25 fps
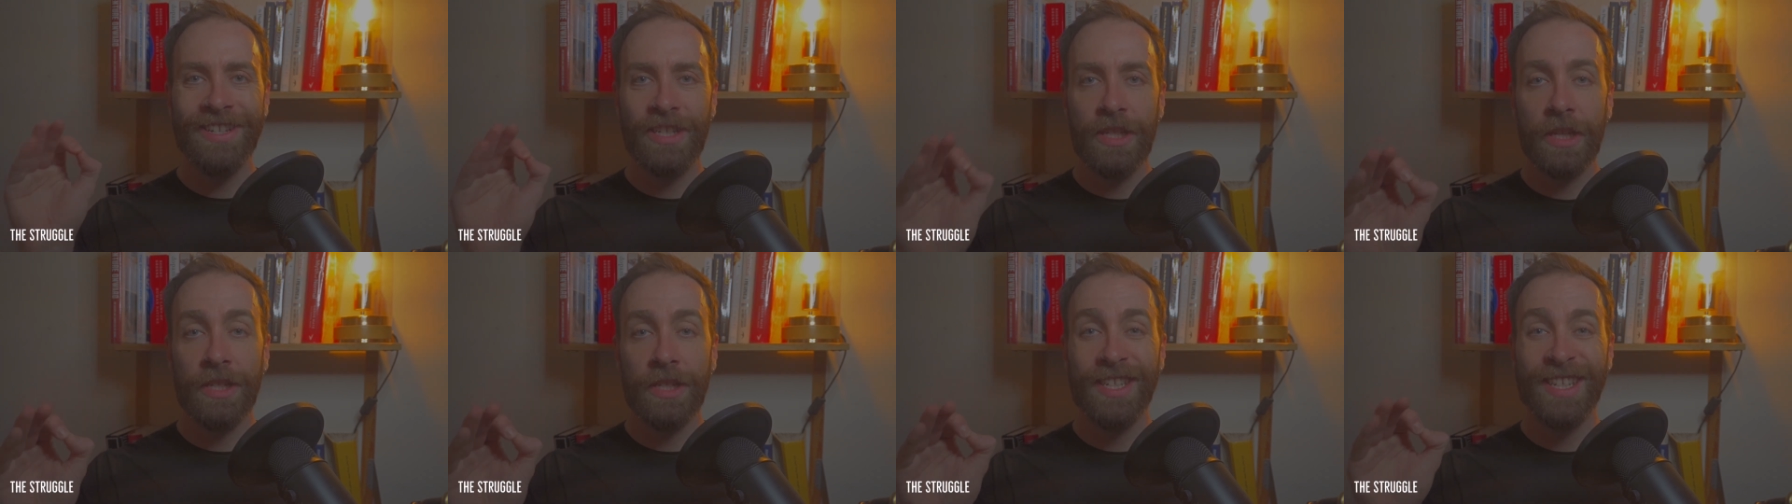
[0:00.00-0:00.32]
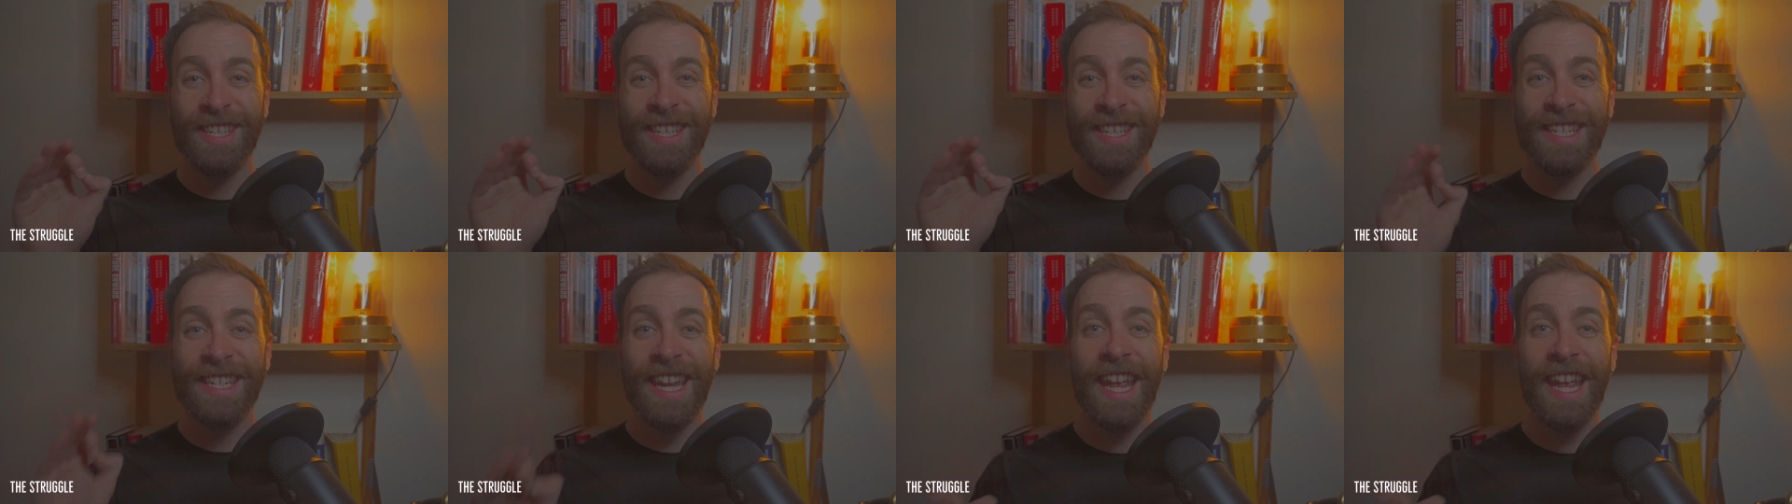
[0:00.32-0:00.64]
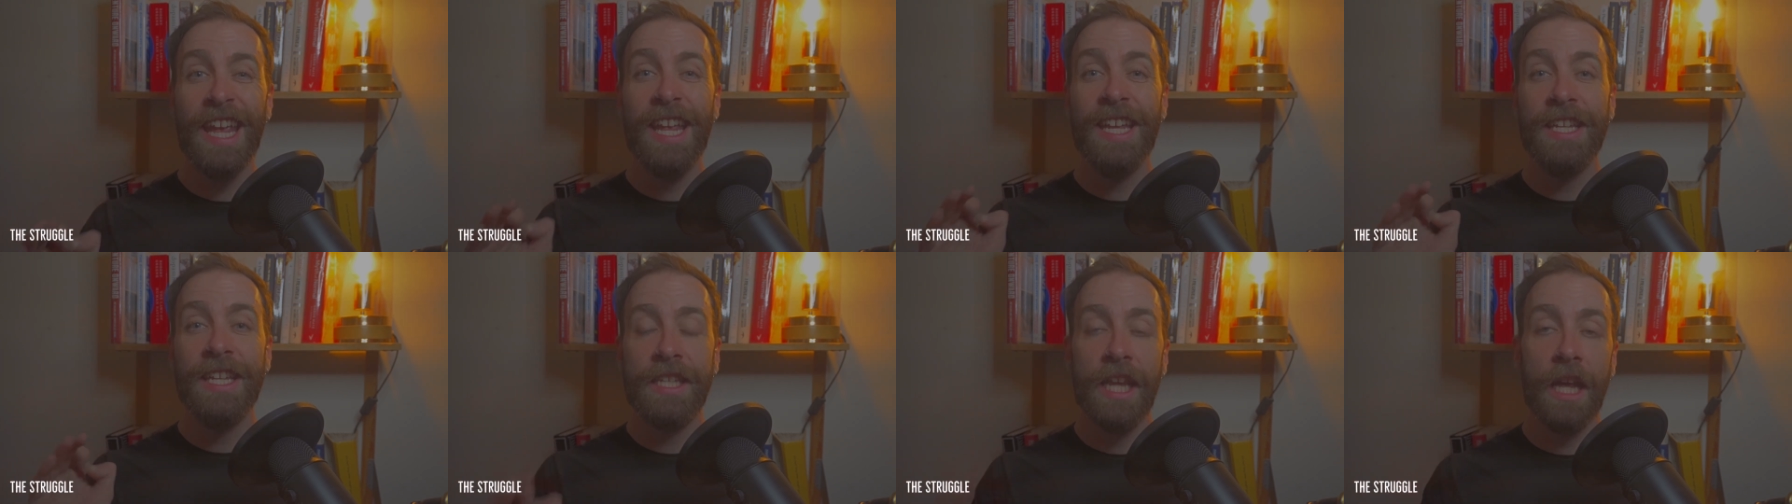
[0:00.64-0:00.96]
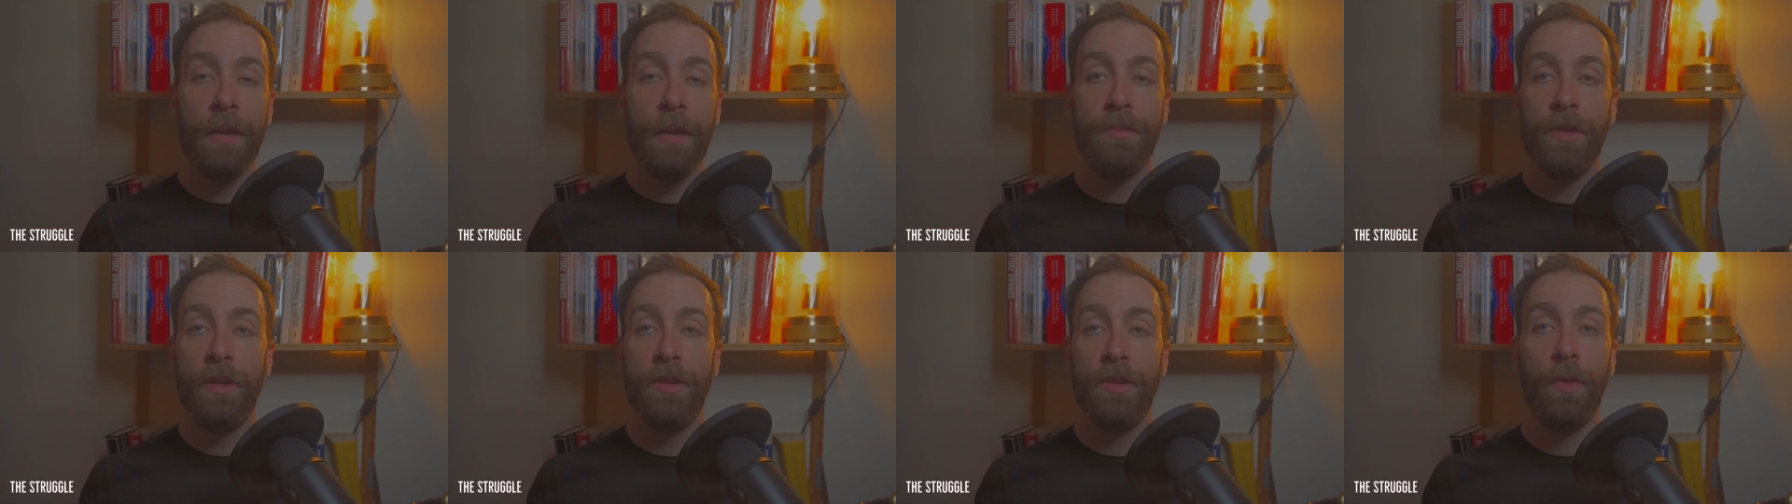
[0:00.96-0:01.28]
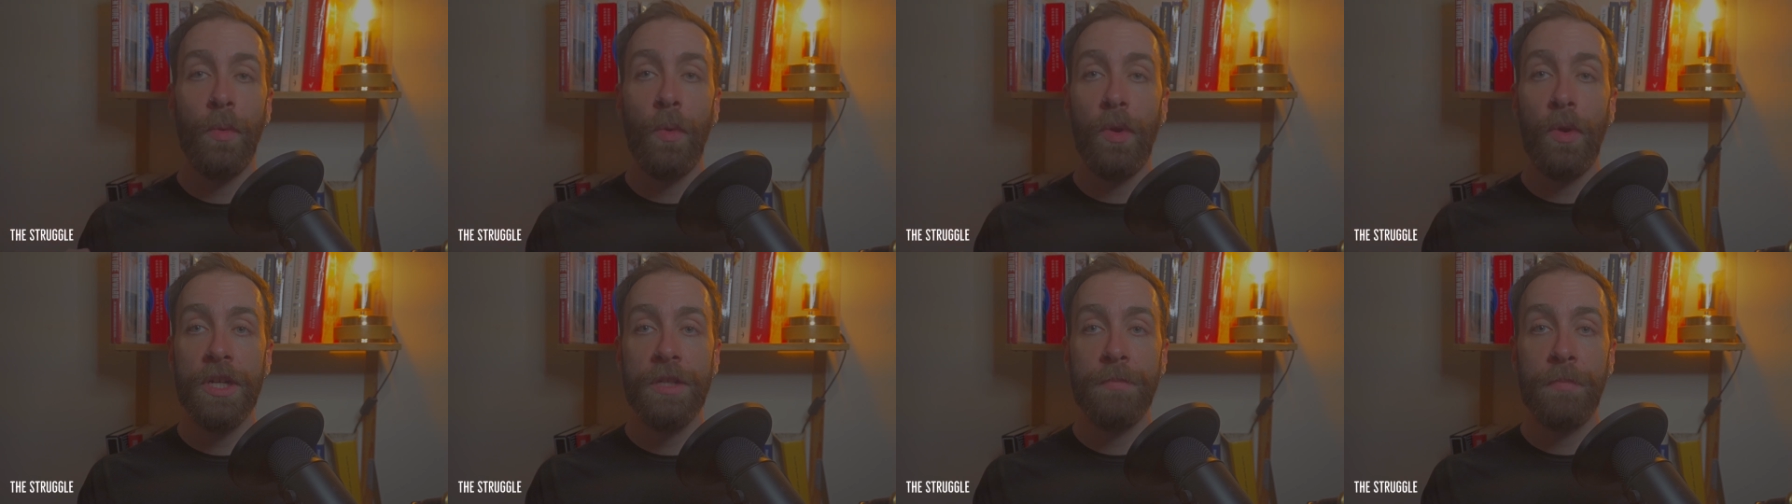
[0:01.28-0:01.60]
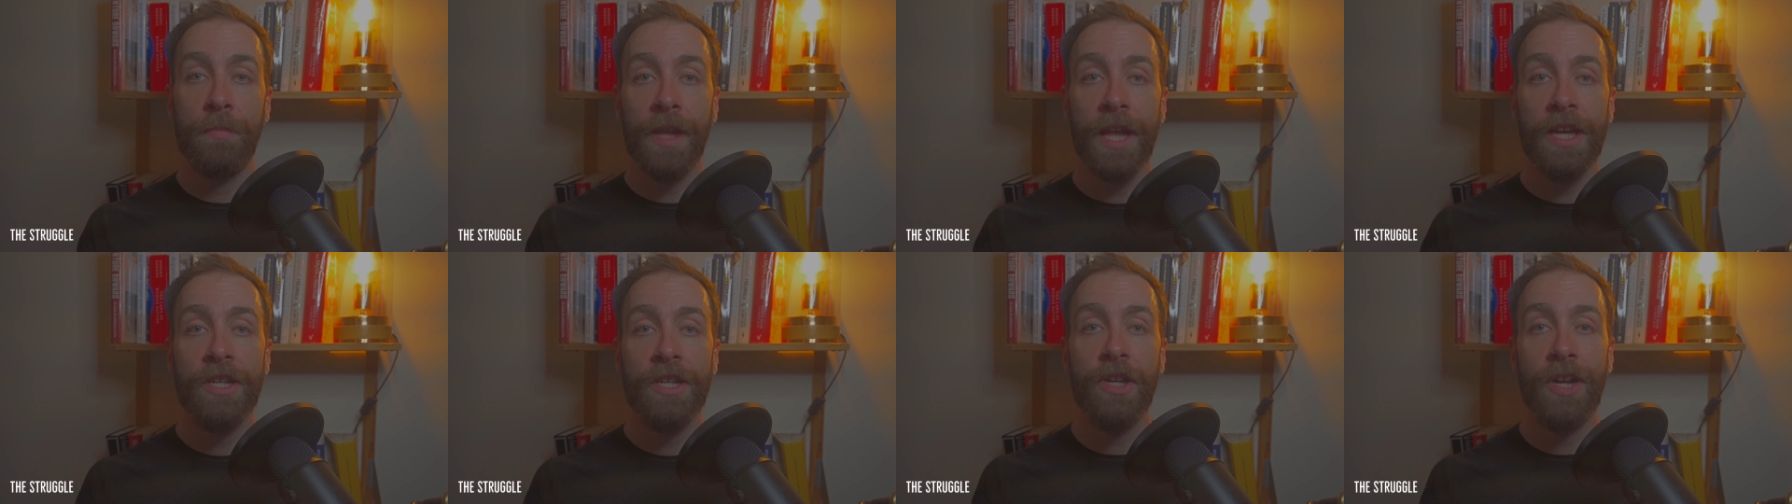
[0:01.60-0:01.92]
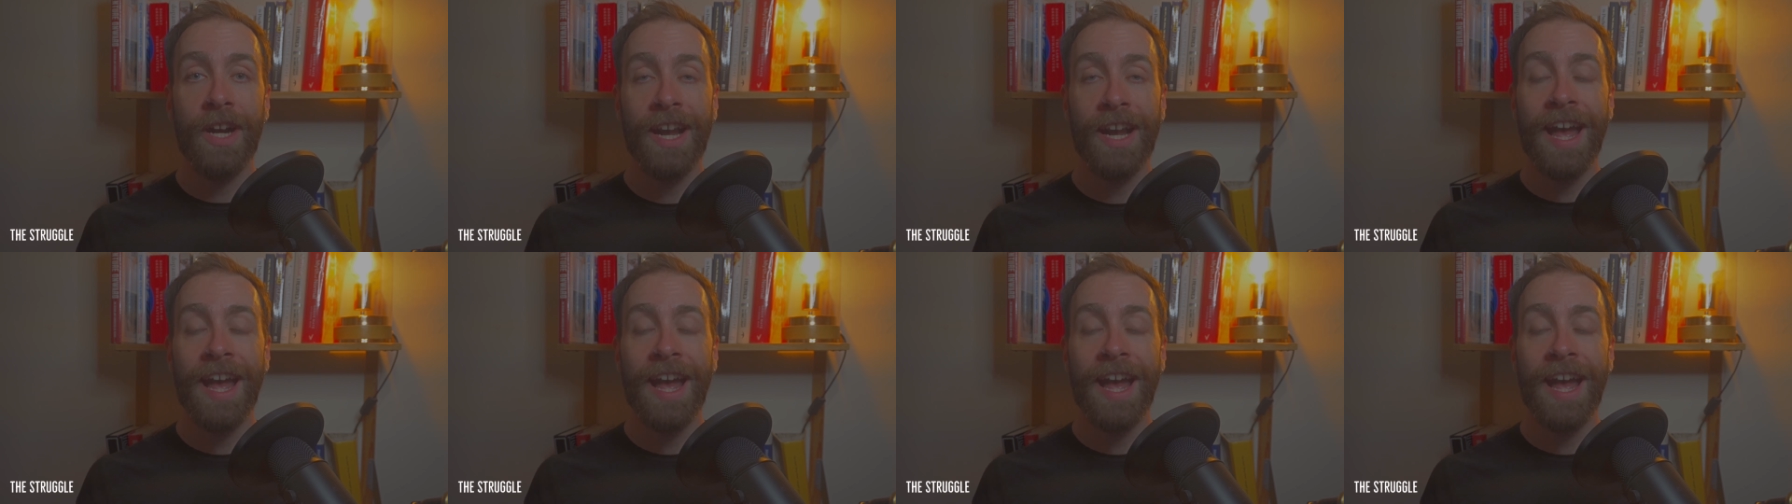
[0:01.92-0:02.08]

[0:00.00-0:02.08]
just stay tipped towards pleasure,